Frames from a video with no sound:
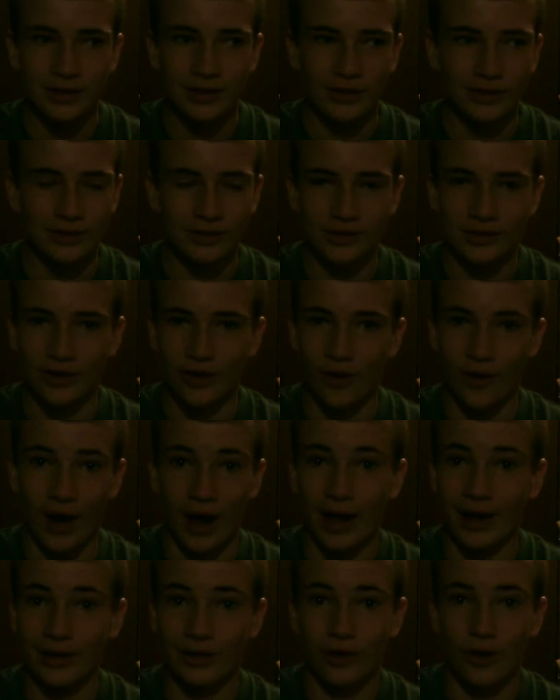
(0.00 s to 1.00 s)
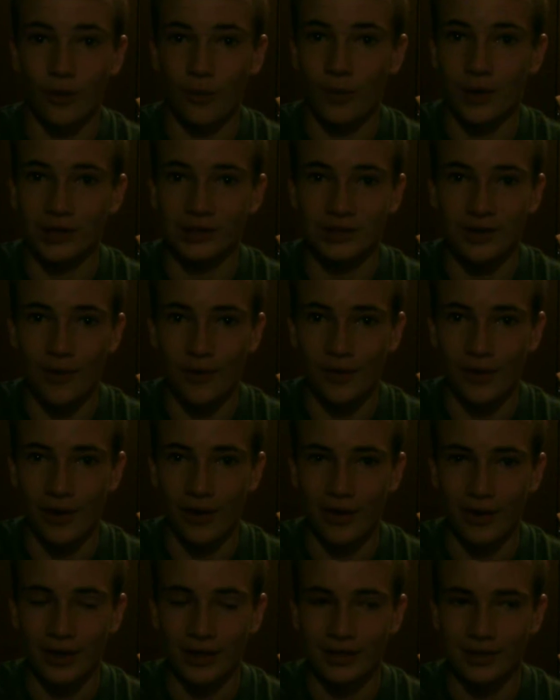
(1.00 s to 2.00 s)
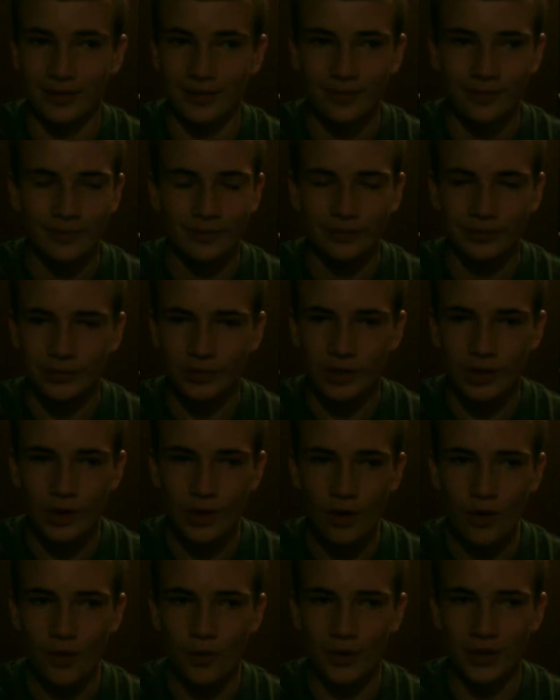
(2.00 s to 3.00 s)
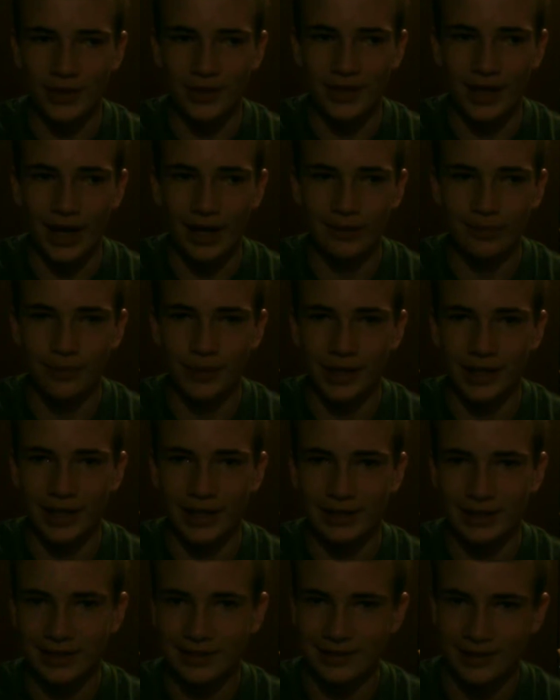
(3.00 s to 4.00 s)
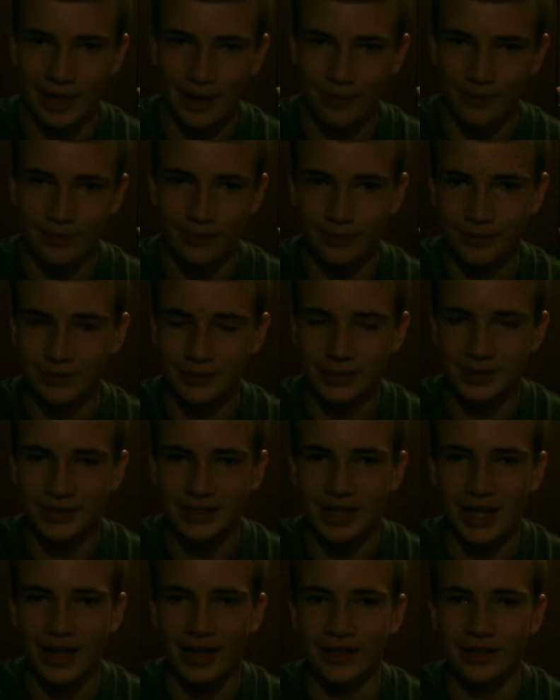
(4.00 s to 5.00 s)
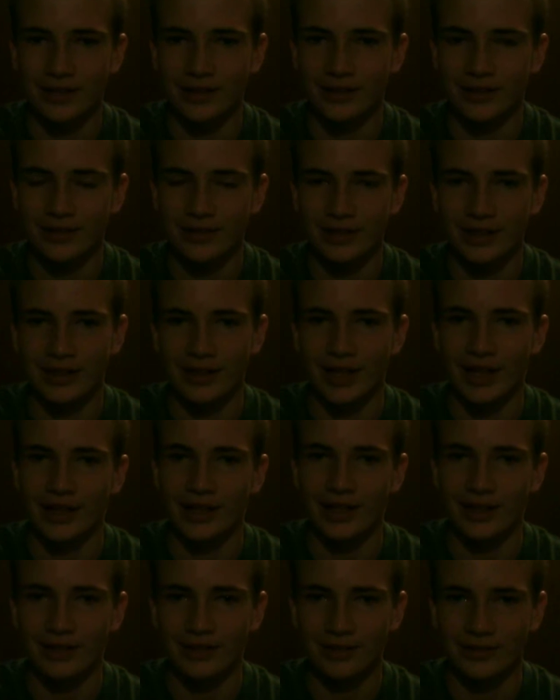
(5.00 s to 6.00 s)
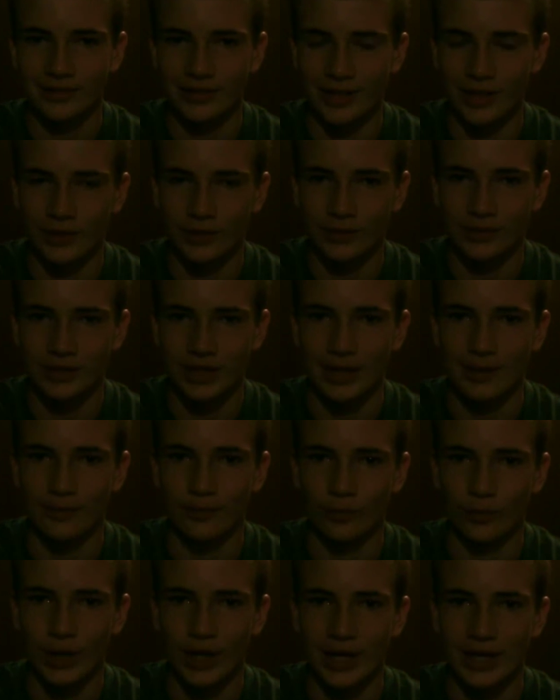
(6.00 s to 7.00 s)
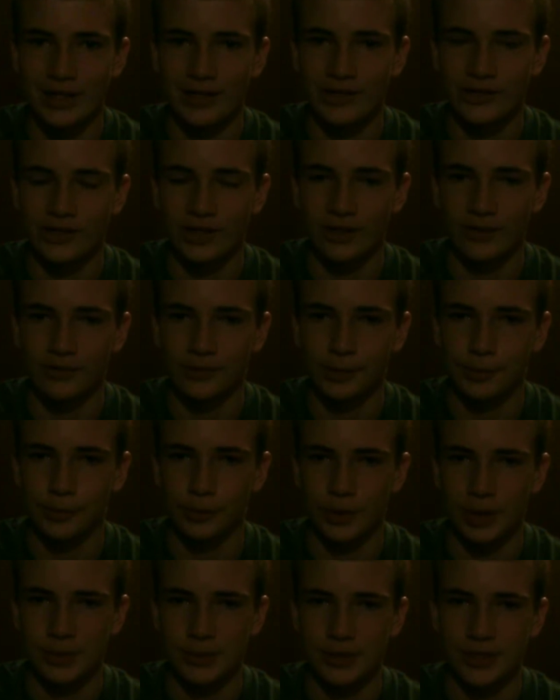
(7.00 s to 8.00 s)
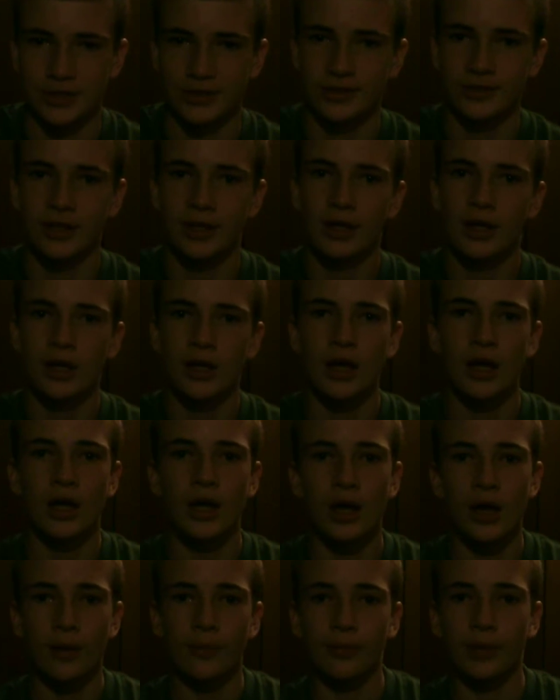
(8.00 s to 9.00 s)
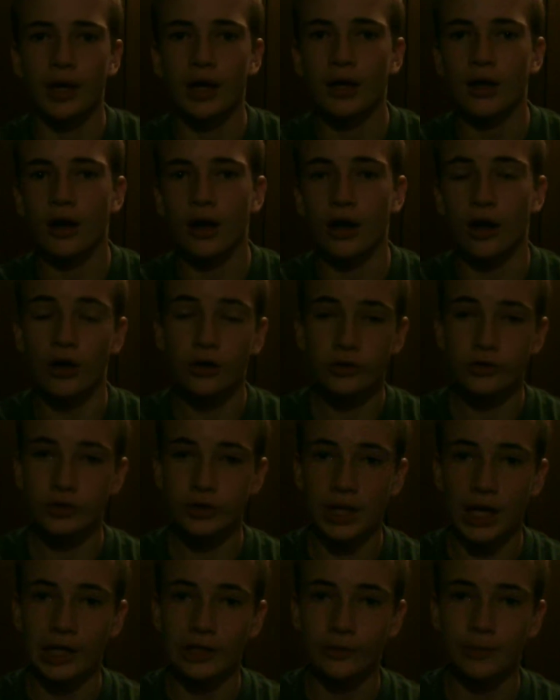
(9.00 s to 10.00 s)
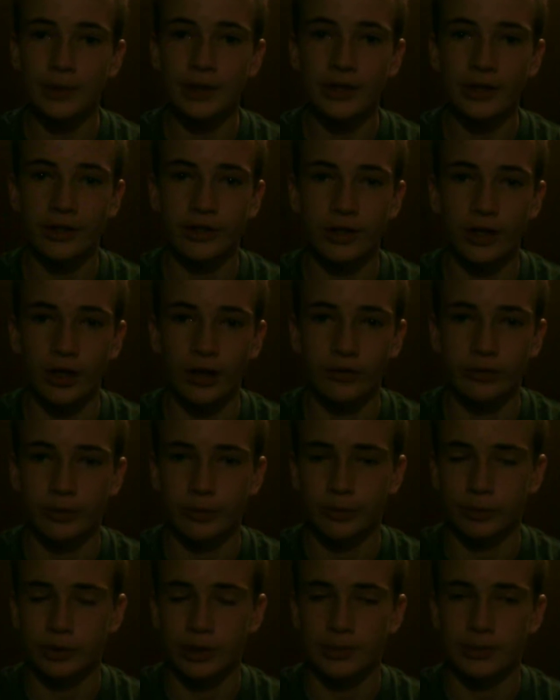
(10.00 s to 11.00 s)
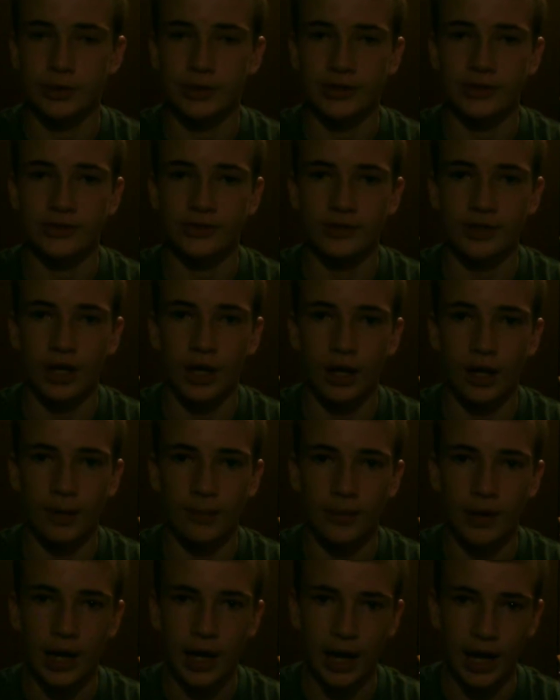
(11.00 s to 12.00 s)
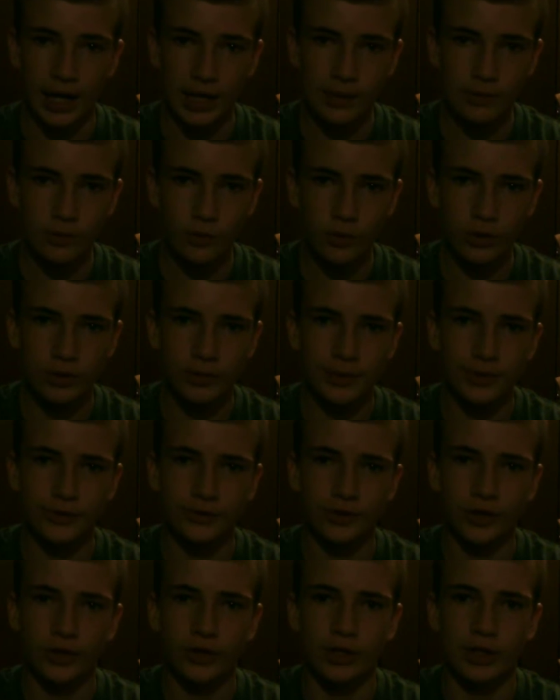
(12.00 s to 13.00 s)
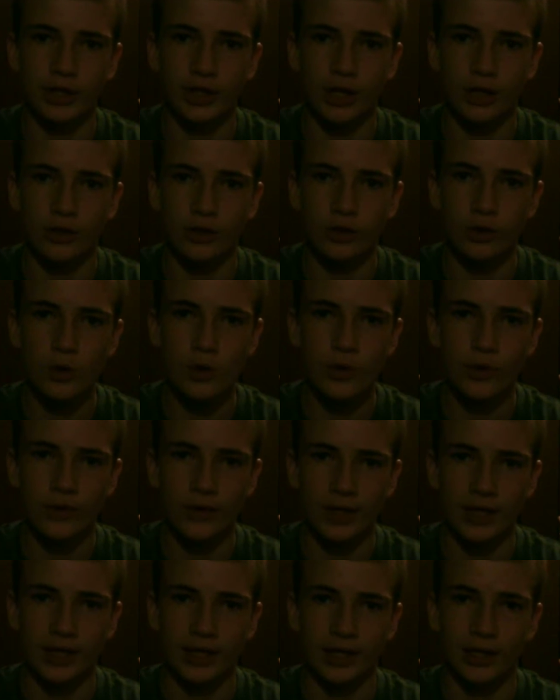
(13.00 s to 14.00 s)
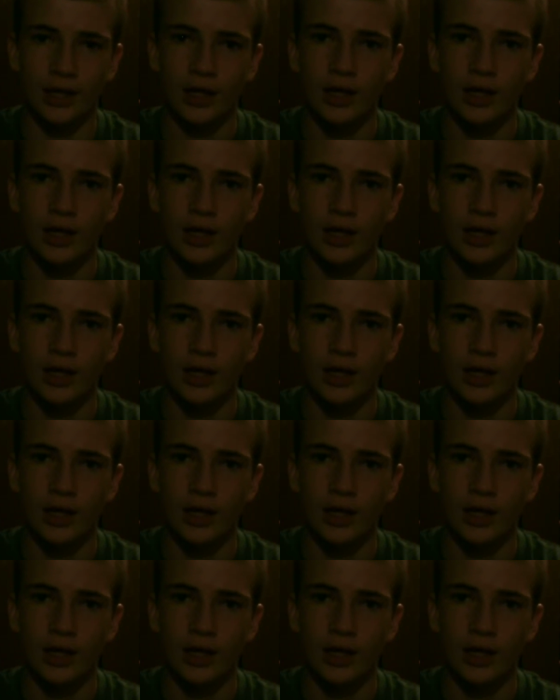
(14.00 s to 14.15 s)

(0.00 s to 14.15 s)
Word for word: So I don't know what's going on with that, but at least I'm staying in that you know same range of subscriptions. But uh, also, guys, speaking of subscriptions, um, I'm going to be starting a new thing